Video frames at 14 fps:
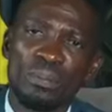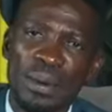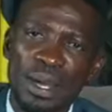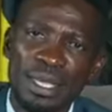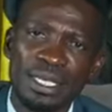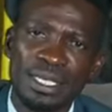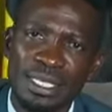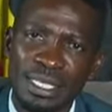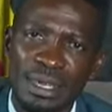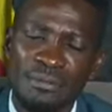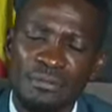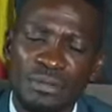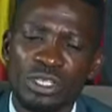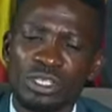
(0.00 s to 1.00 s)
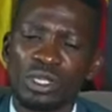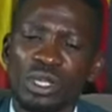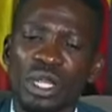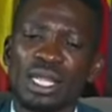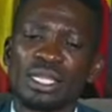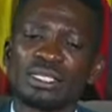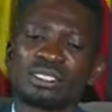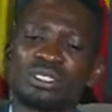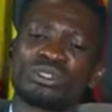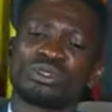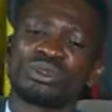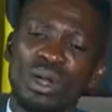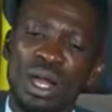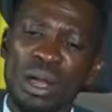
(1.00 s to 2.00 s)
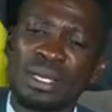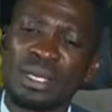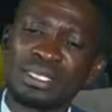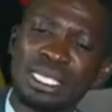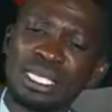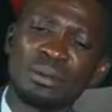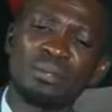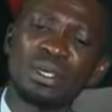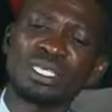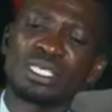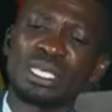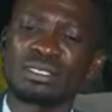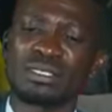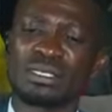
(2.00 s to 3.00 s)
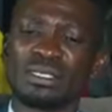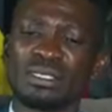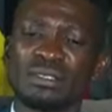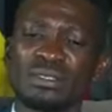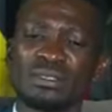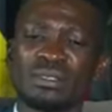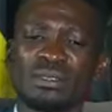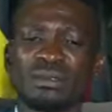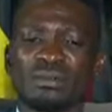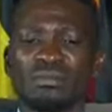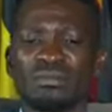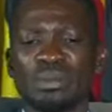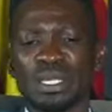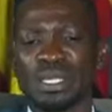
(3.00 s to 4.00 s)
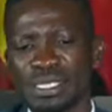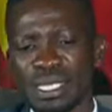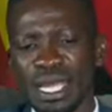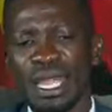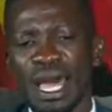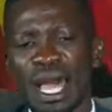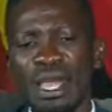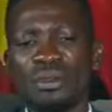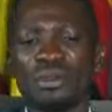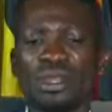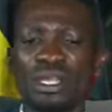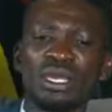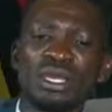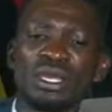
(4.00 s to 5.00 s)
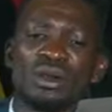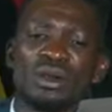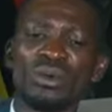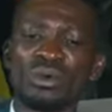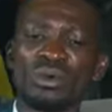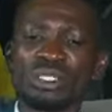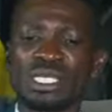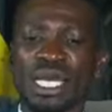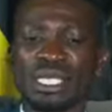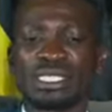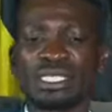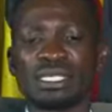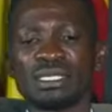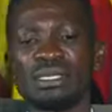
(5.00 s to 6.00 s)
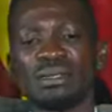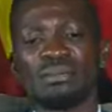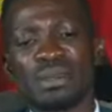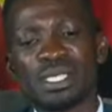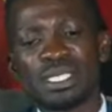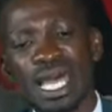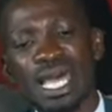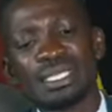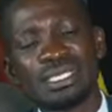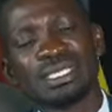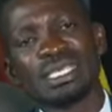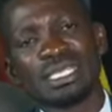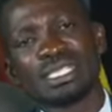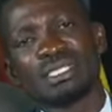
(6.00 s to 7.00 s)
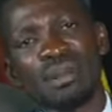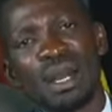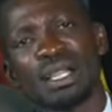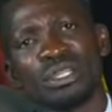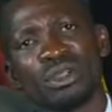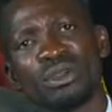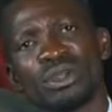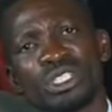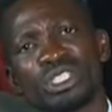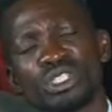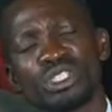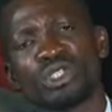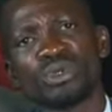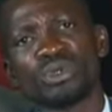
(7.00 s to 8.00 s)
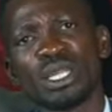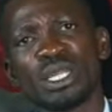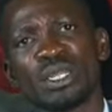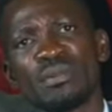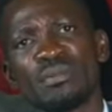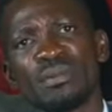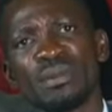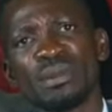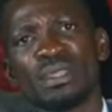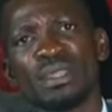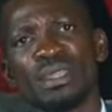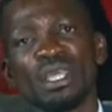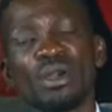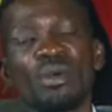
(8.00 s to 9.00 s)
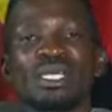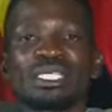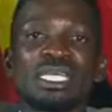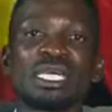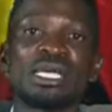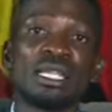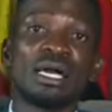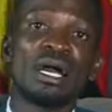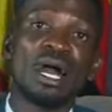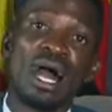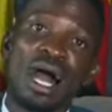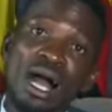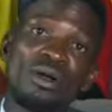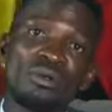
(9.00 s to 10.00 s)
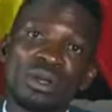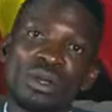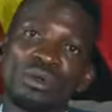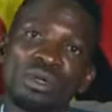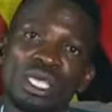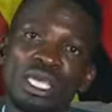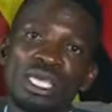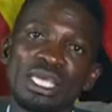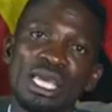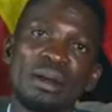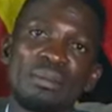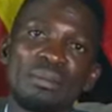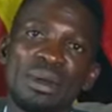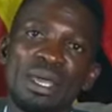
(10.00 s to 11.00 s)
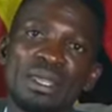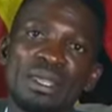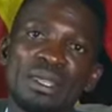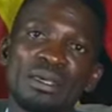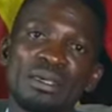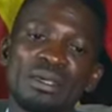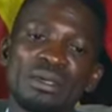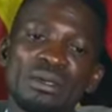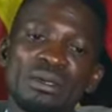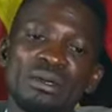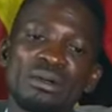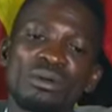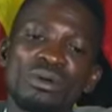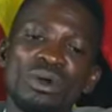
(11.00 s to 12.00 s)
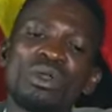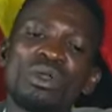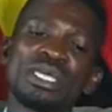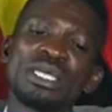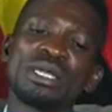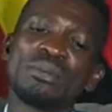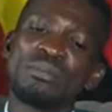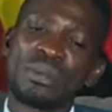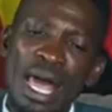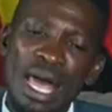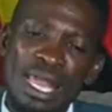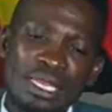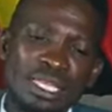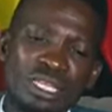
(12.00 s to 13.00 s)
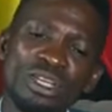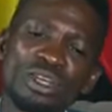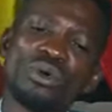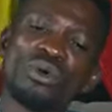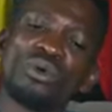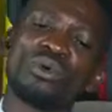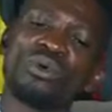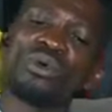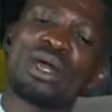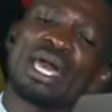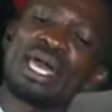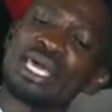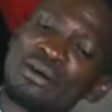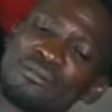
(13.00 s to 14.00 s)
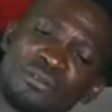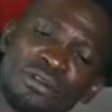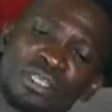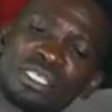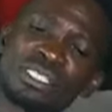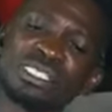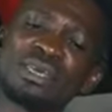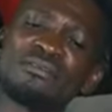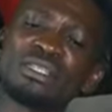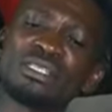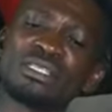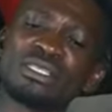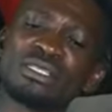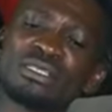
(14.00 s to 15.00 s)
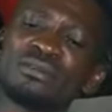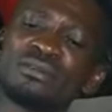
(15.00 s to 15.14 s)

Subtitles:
parading them for the journalists to come and take pictures. But the sad irony was that besides these malnourished children, they were still hungry-looking young men holding brand new AK-47s